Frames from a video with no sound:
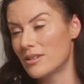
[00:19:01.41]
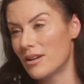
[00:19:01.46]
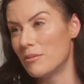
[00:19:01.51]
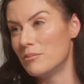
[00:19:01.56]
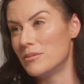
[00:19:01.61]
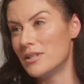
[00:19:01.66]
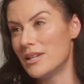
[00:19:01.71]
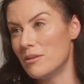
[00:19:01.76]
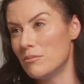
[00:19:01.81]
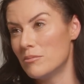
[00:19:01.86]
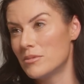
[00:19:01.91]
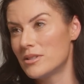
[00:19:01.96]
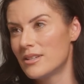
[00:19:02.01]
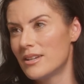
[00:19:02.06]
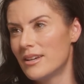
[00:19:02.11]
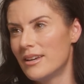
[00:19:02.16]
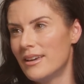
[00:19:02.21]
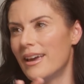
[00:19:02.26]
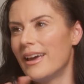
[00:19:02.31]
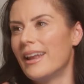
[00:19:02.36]
club teams,
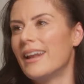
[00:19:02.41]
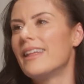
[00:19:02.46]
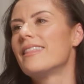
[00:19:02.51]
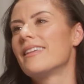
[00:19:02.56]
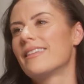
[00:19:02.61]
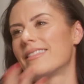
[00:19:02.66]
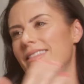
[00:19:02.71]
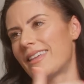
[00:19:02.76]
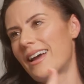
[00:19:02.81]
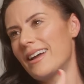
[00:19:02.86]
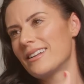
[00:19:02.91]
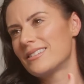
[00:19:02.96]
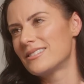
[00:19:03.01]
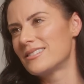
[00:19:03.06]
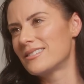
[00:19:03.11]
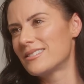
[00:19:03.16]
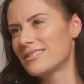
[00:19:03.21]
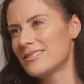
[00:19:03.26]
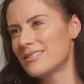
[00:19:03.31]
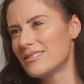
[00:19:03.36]
and I think
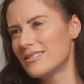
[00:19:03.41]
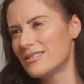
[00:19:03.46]
that's